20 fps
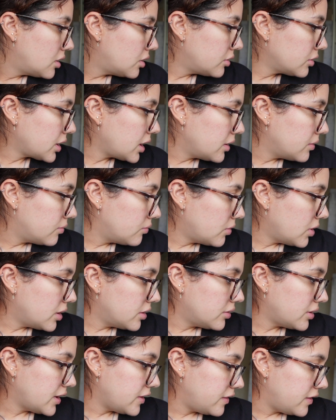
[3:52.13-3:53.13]
Okay,
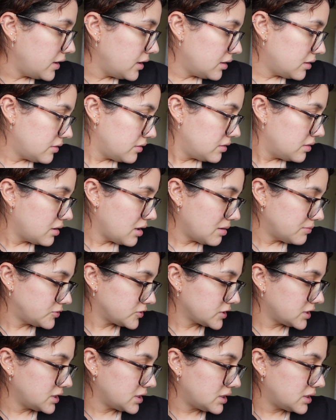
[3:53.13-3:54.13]
well, I think I'm
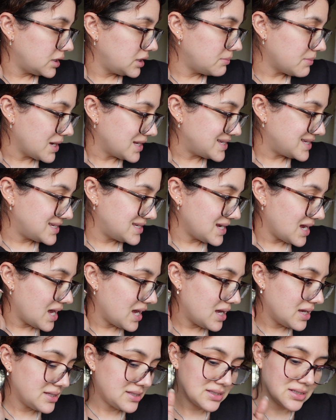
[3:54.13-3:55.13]
just gonna clean my
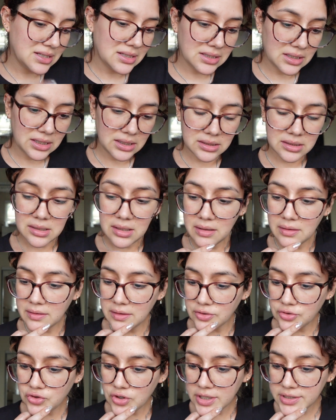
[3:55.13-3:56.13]
desk, clean
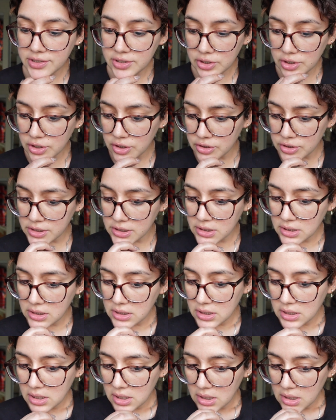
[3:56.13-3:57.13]
the dressers,
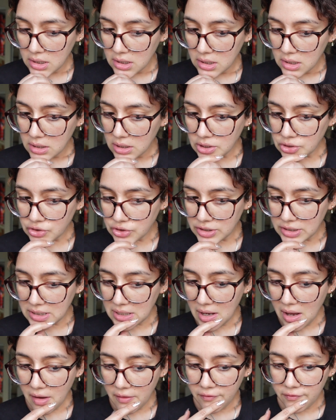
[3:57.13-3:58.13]
and just see
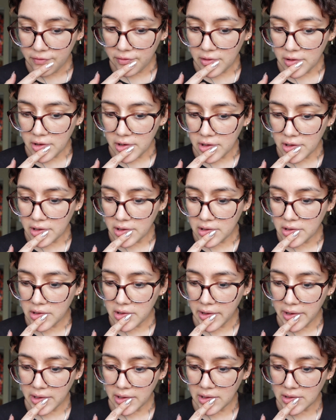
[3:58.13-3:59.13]
how far
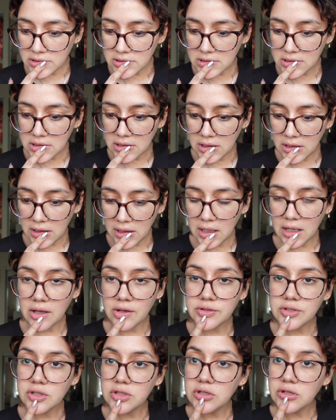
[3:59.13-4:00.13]
I get to cleaning. I
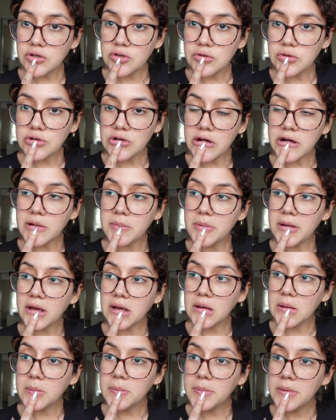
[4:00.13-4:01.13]
also need a Target
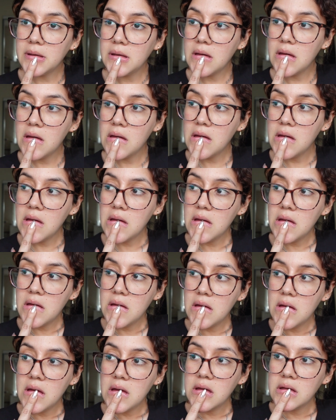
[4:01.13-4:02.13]
pickup,
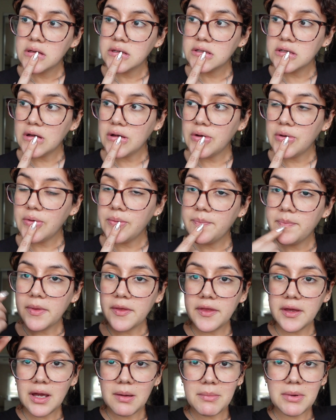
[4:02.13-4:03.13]
so I
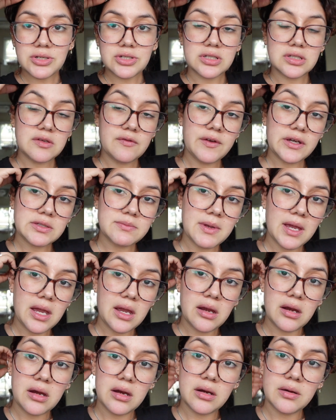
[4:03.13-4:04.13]
think I might just fix my
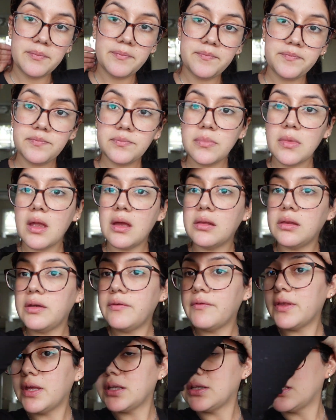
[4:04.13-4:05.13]
hair and
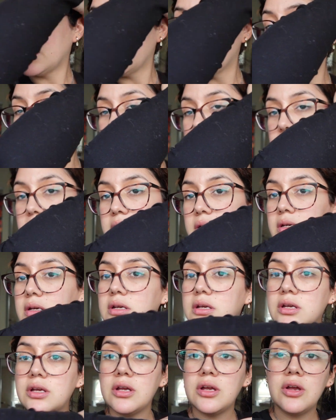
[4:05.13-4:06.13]
leave it like this
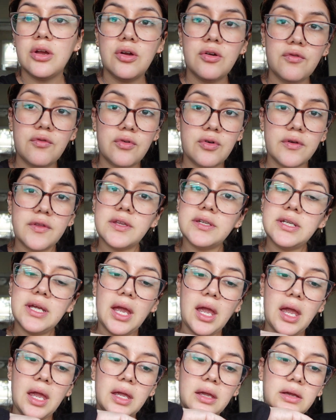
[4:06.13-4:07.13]
for the
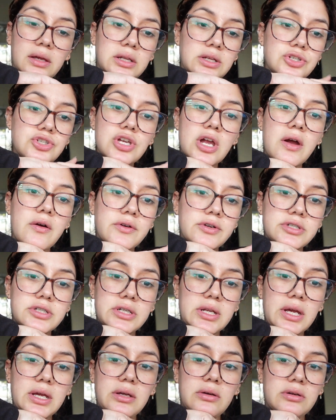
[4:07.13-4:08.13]
day in a shower
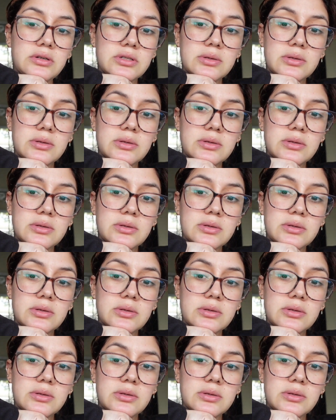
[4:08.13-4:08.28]
tonight or